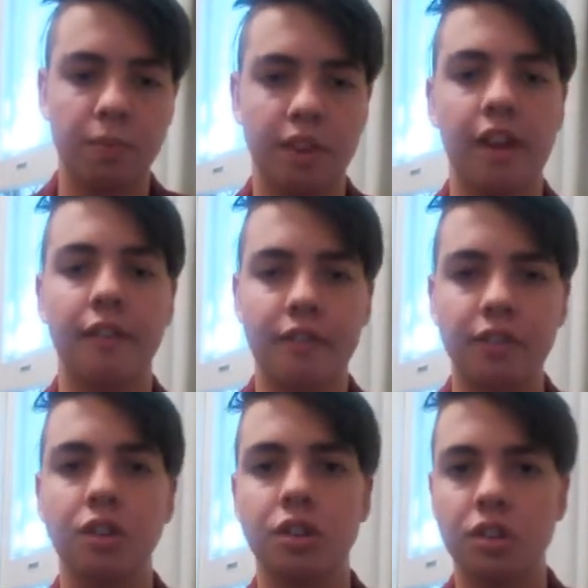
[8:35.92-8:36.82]
if
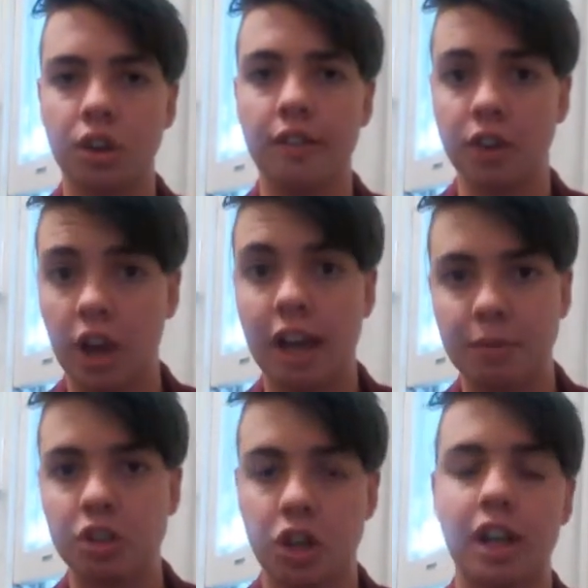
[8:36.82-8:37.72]
you're not able
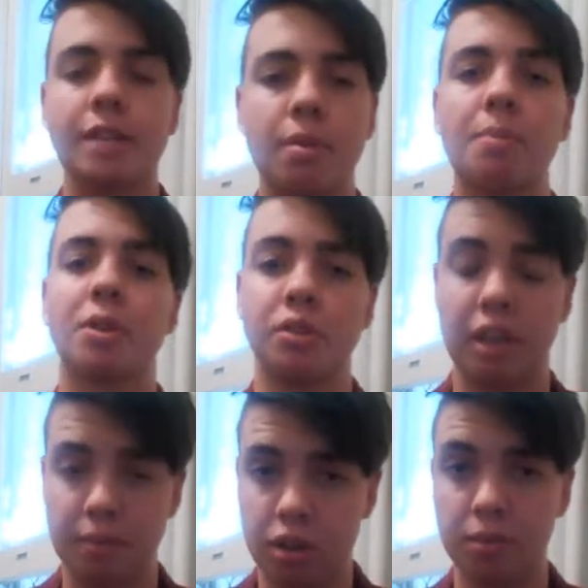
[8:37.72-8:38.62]
to donate, it's probably because your
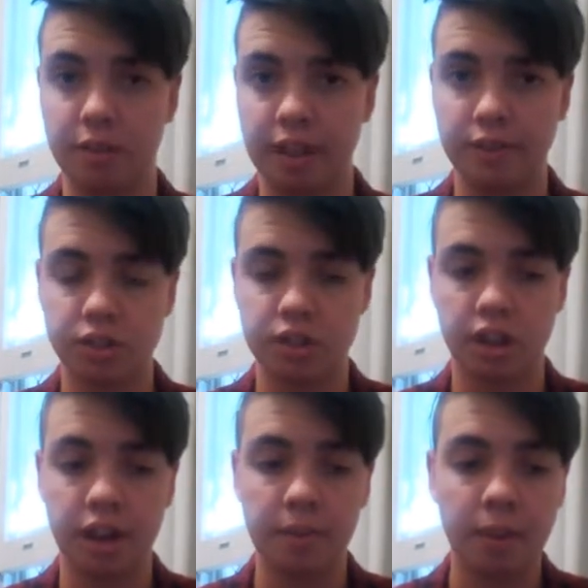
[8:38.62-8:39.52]
hemoglobin levels are too
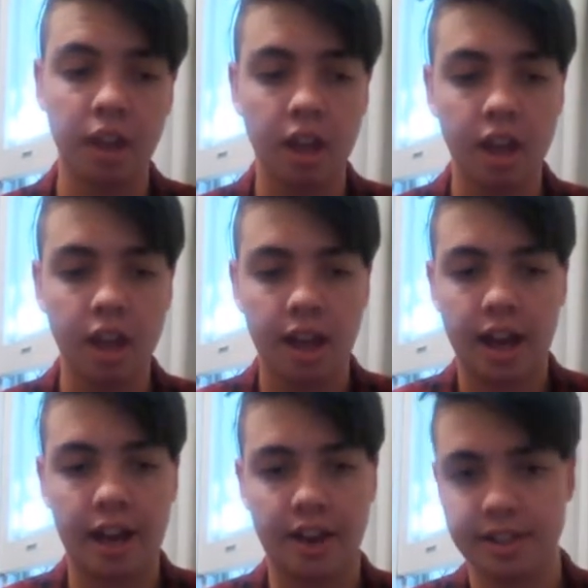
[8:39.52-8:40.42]
high.
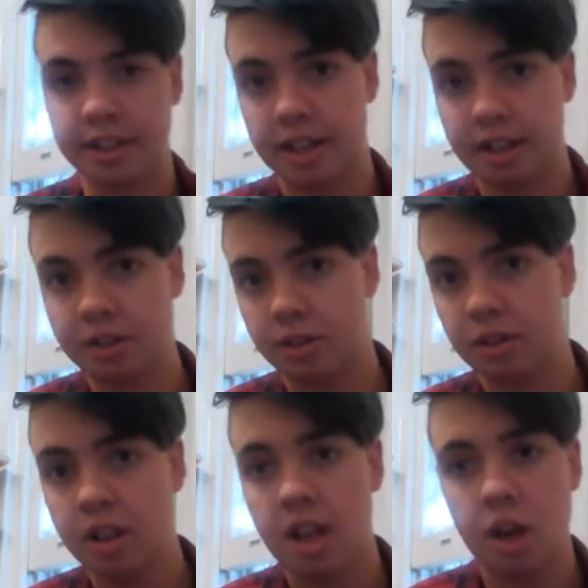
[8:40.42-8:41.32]
And I said, yeah, that's cool.
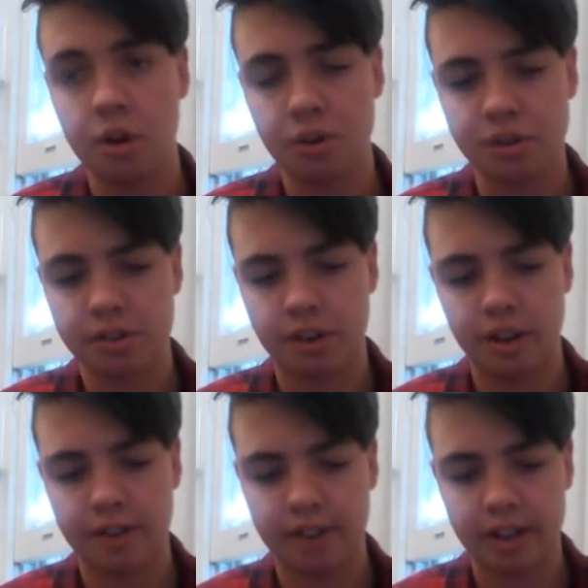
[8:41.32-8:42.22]
Also,
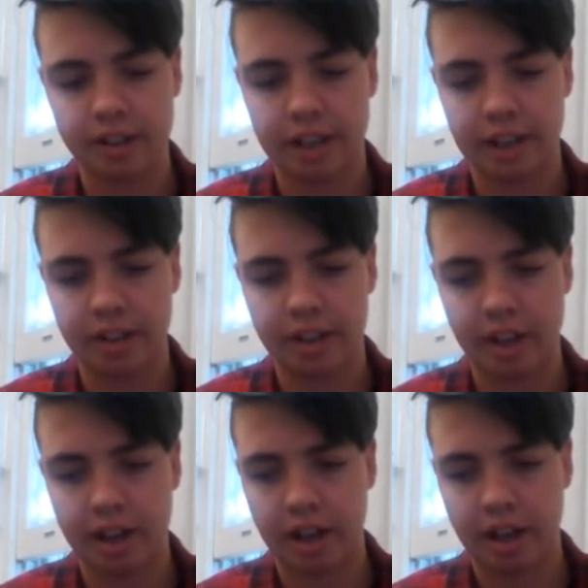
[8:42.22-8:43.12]
I found out
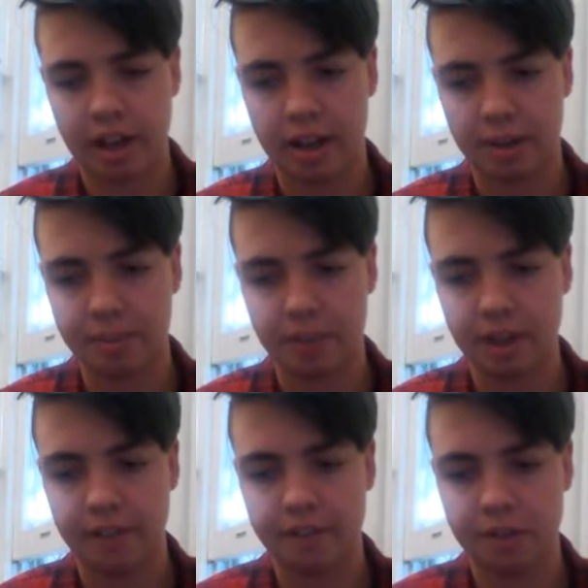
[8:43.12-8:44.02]
that
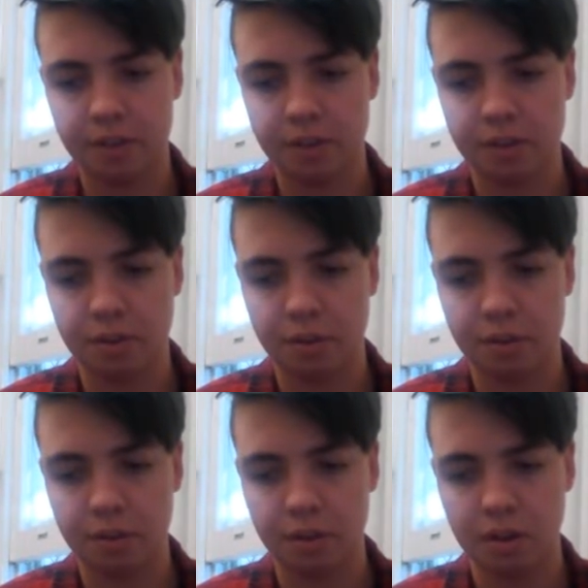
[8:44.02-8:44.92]
if
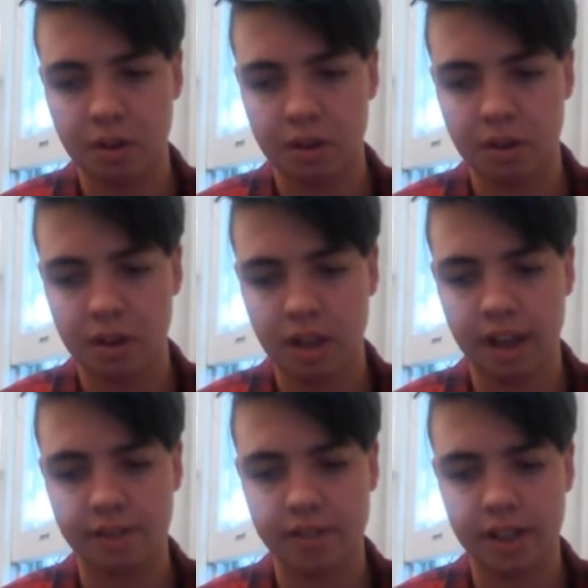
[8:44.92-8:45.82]
you
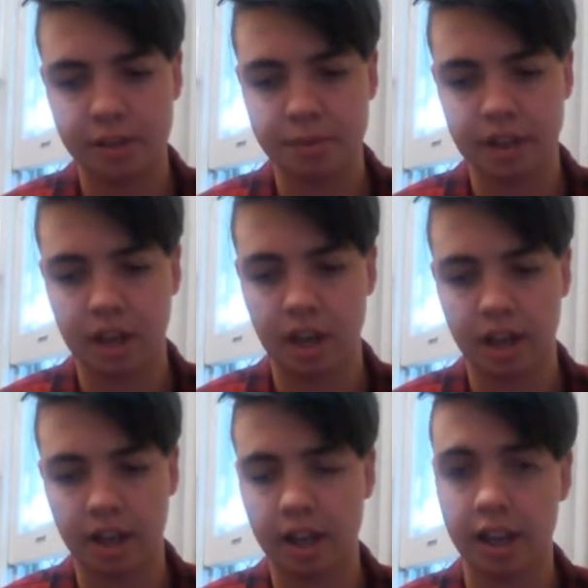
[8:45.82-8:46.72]
have sex with a
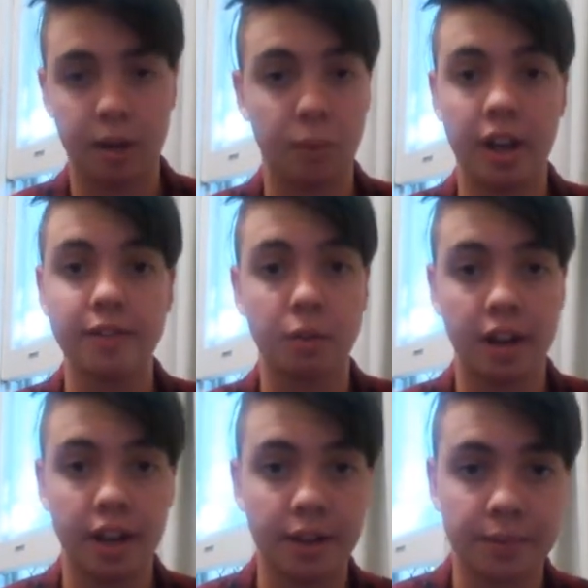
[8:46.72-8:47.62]
guy in whatever
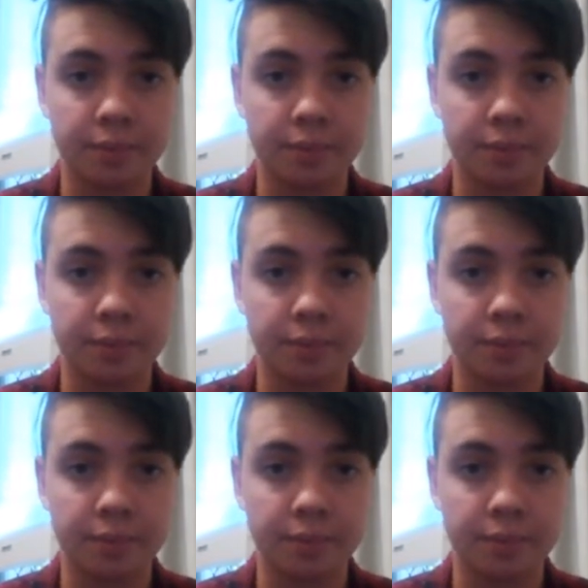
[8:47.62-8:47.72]
way,